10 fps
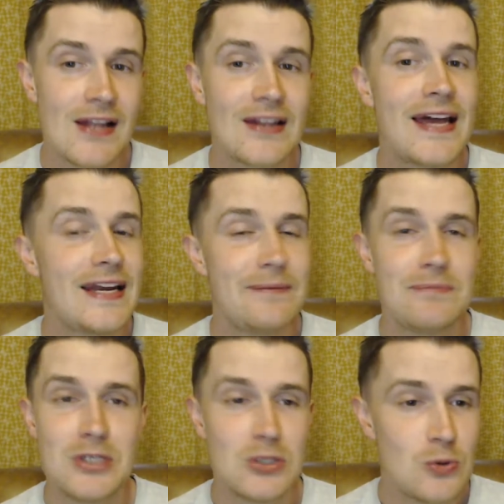"Let him
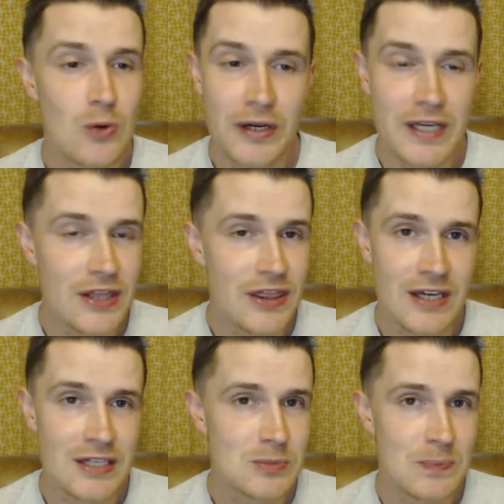do what he
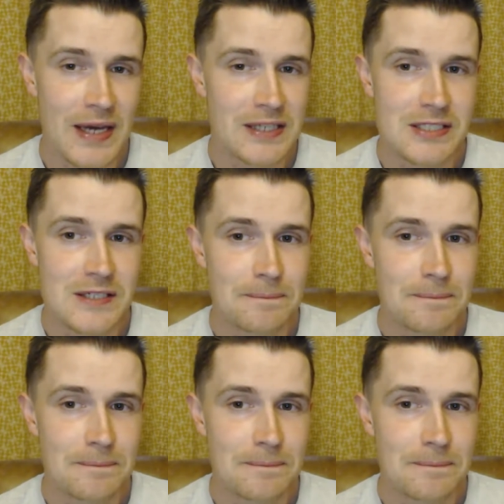thinks best."